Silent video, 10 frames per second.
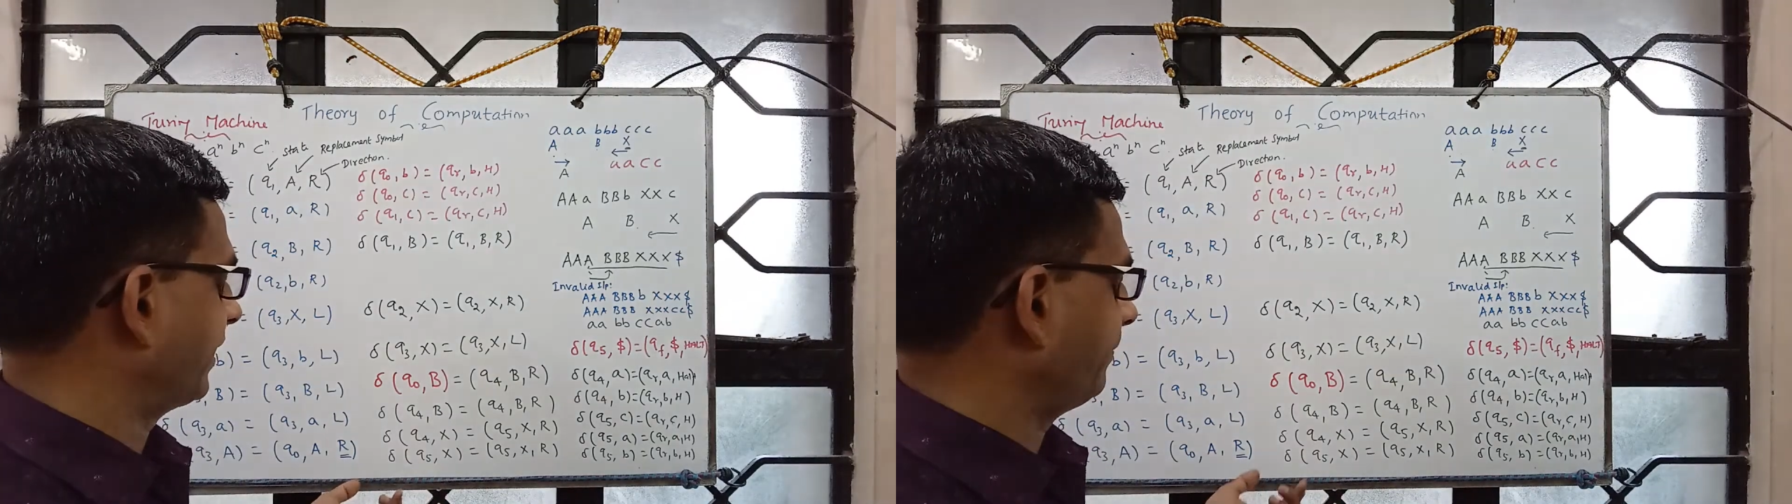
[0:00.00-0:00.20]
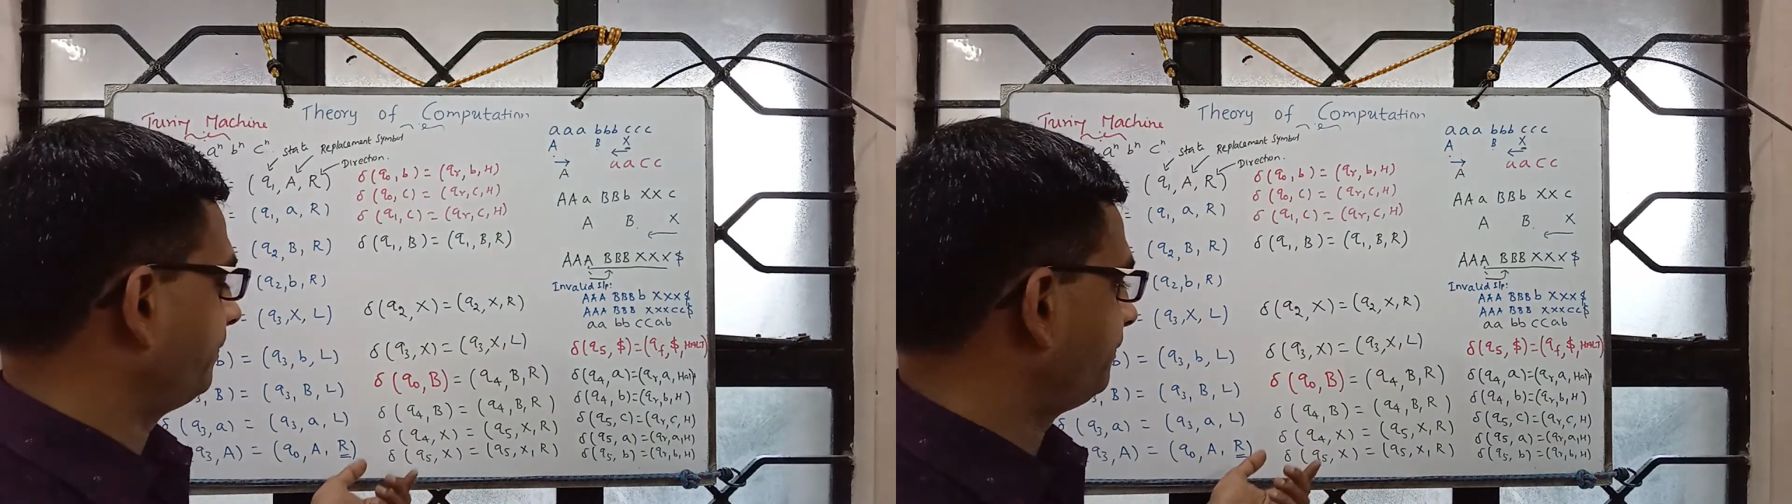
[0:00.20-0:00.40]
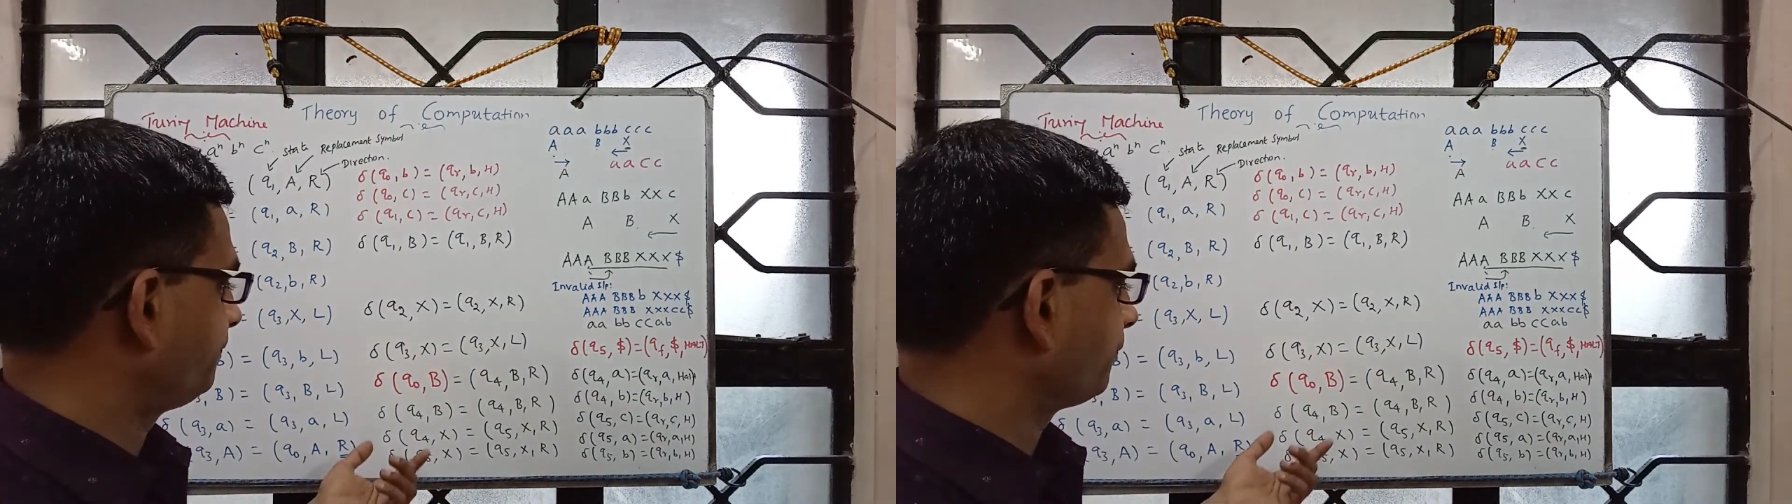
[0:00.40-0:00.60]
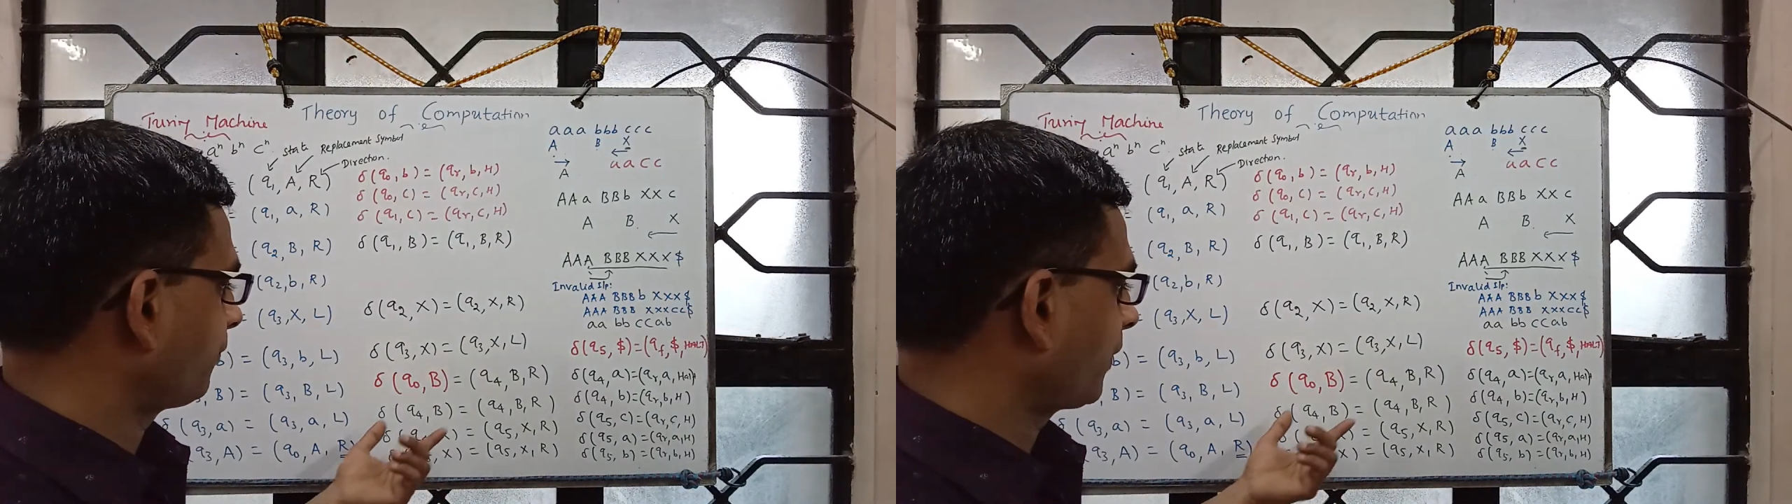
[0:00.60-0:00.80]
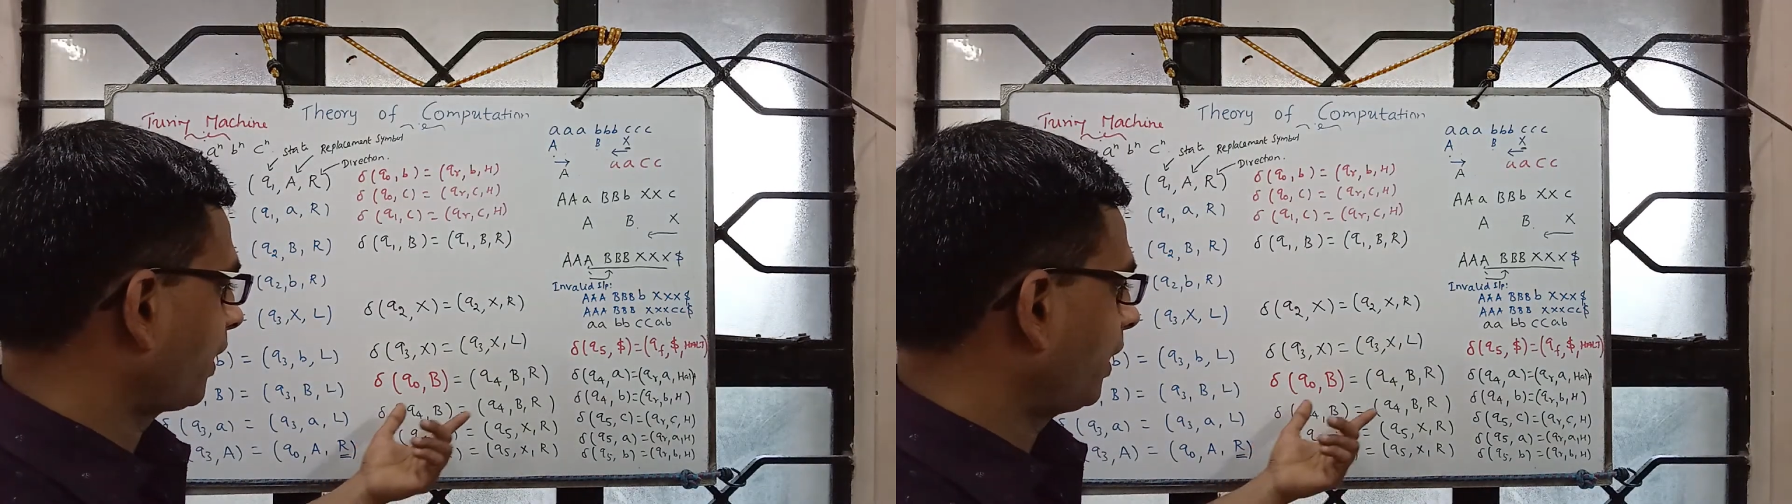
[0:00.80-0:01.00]
time.
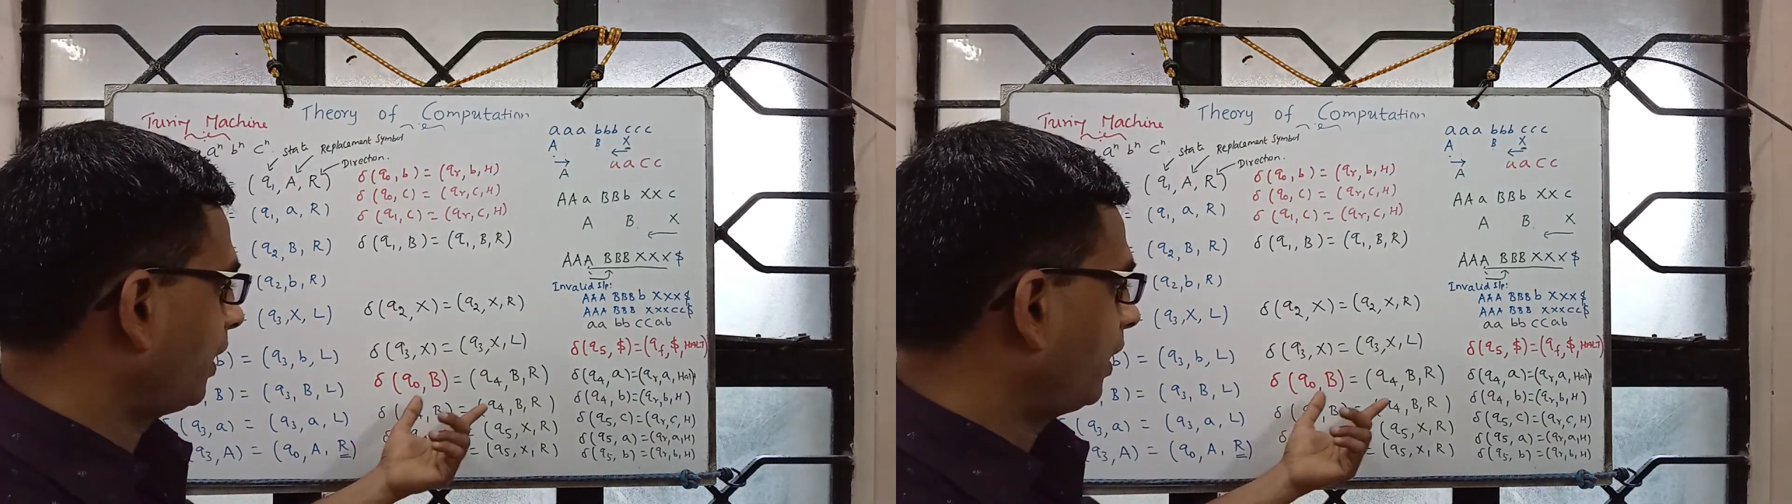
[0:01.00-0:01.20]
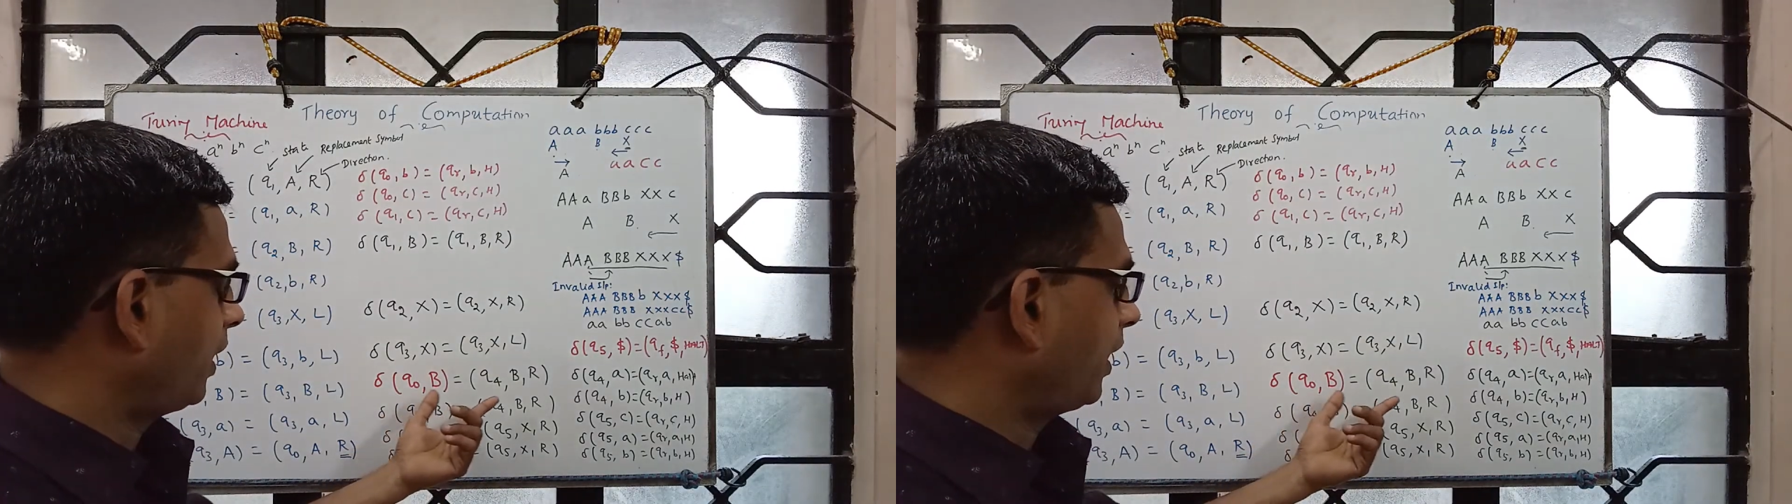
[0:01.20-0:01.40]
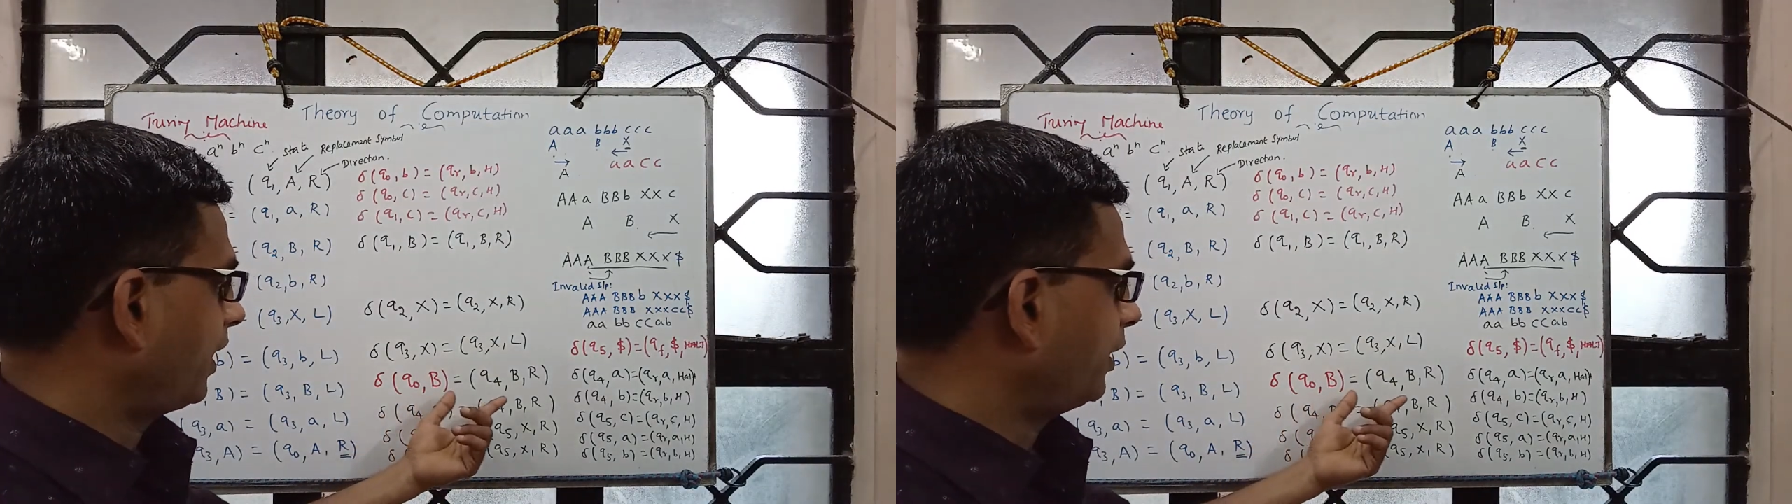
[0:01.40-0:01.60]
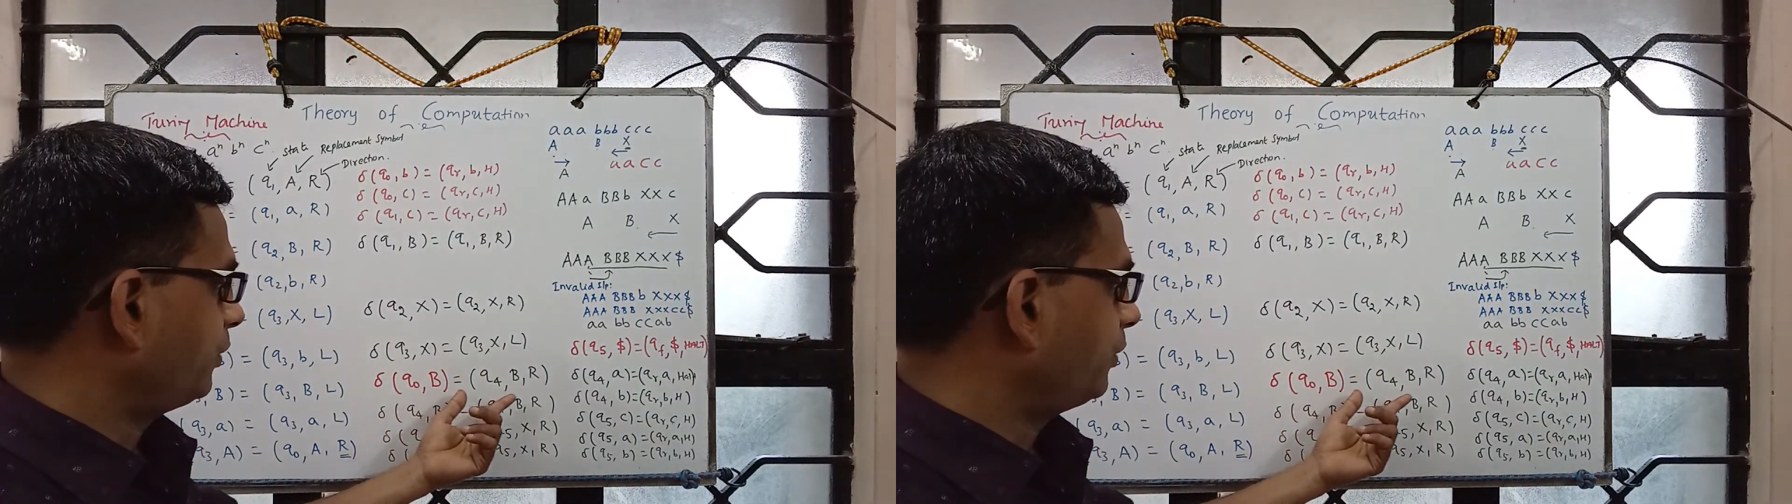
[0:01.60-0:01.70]
And